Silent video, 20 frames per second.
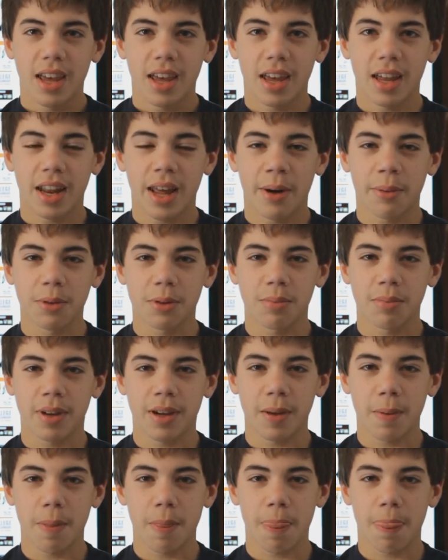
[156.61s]
It helps
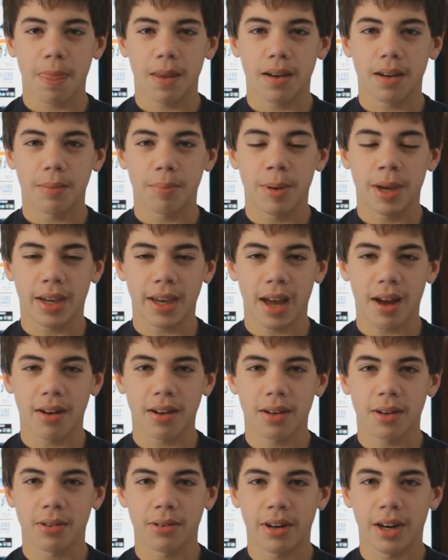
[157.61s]
me pick out
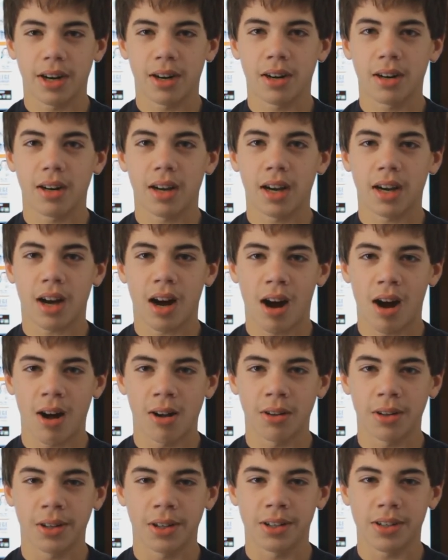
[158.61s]
a career, a
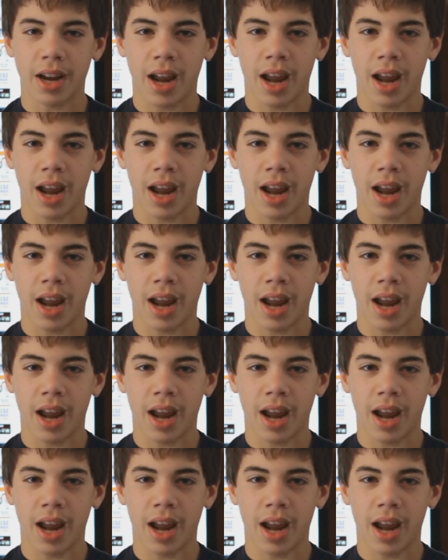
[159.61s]
college,